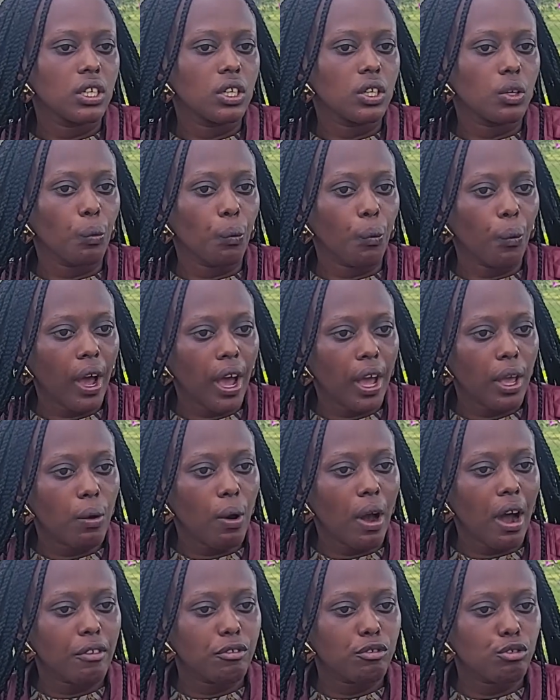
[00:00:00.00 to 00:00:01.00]
where you
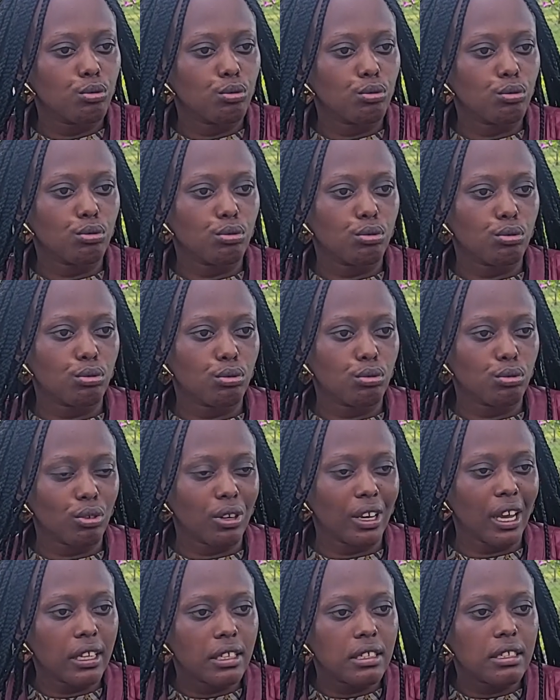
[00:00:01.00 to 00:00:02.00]
have to
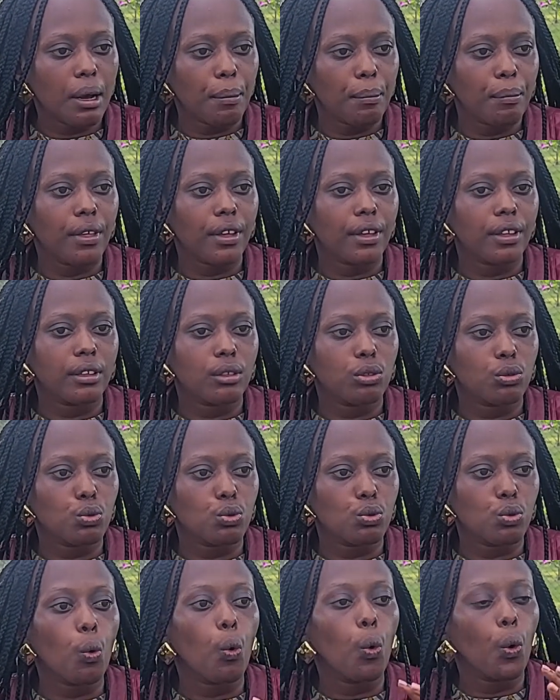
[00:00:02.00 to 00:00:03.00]
get something
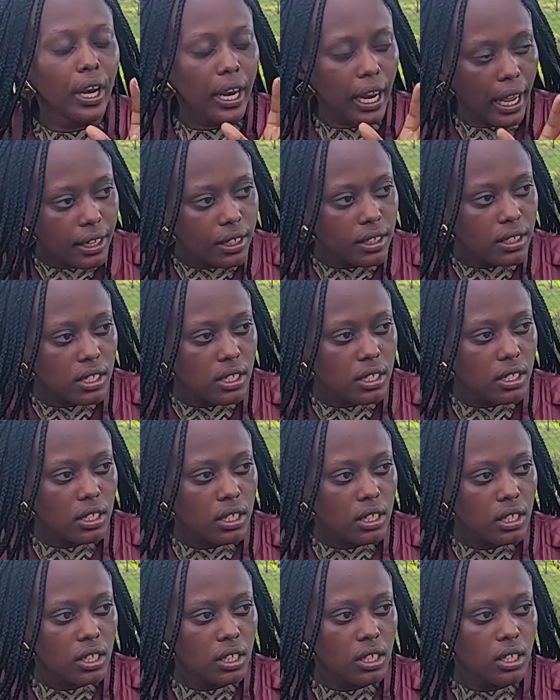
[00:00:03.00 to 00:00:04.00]
to connect
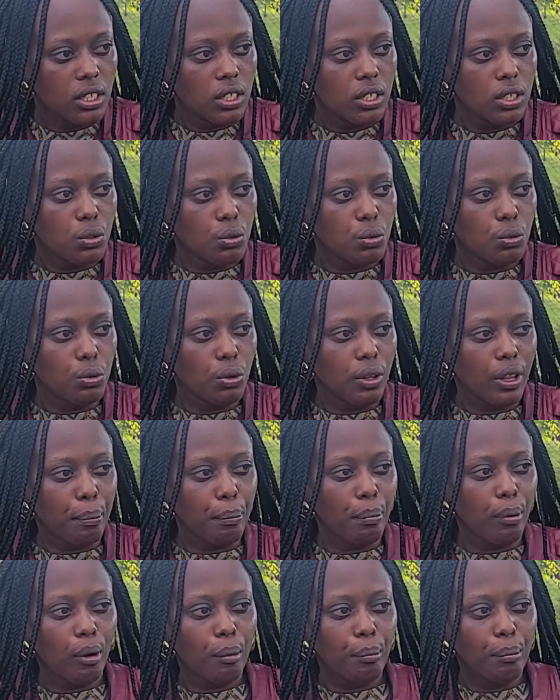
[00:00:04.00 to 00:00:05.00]
to the
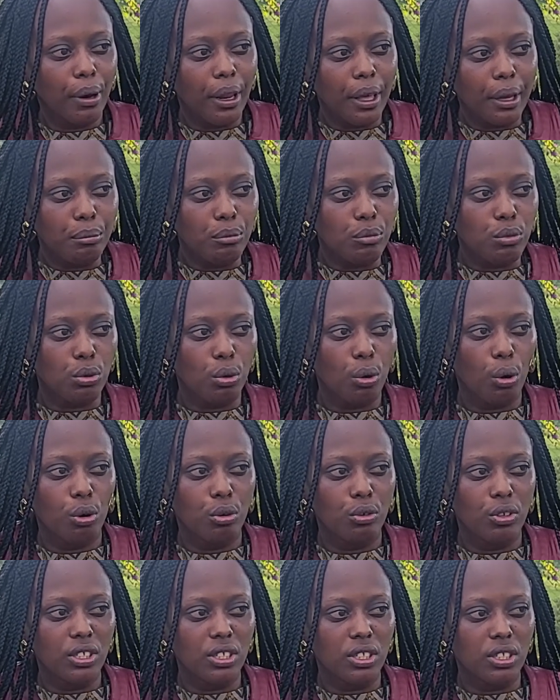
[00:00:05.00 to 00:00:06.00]
problems you
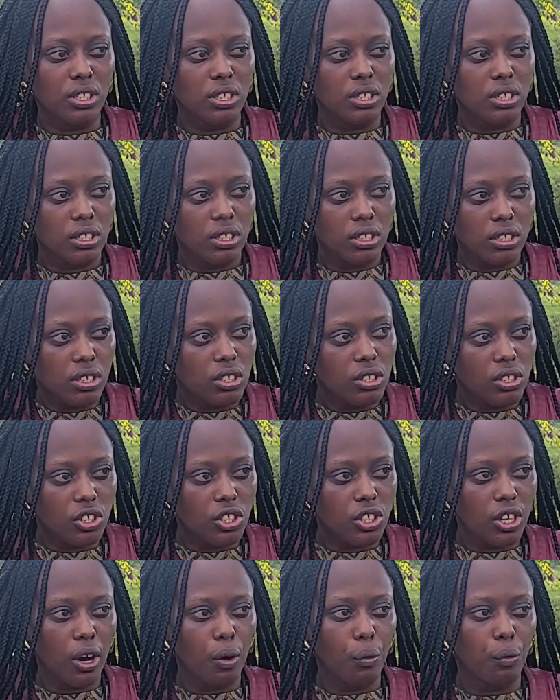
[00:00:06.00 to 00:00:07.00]
always
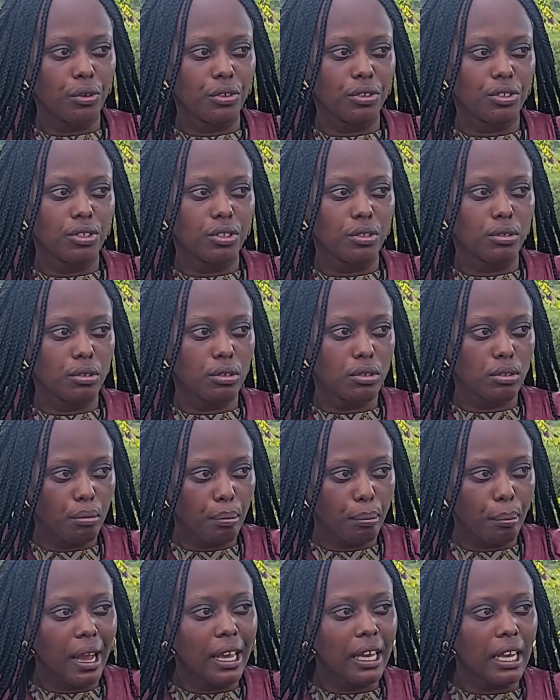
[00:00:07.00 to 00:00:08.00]
share with
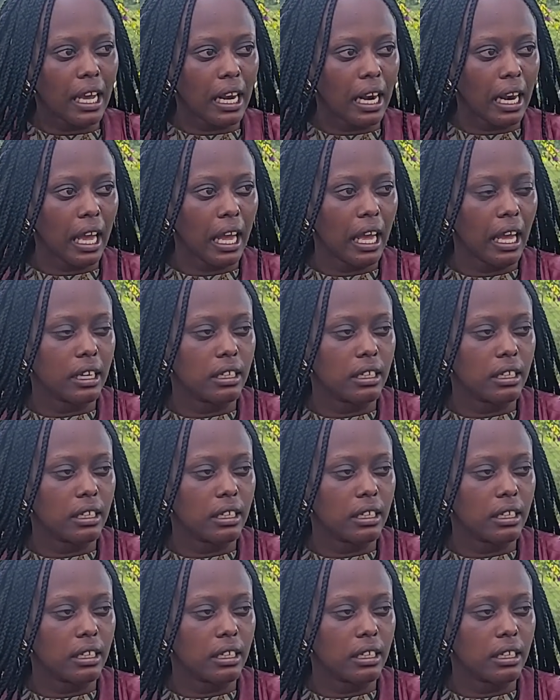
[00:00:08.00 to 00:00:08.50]
my client.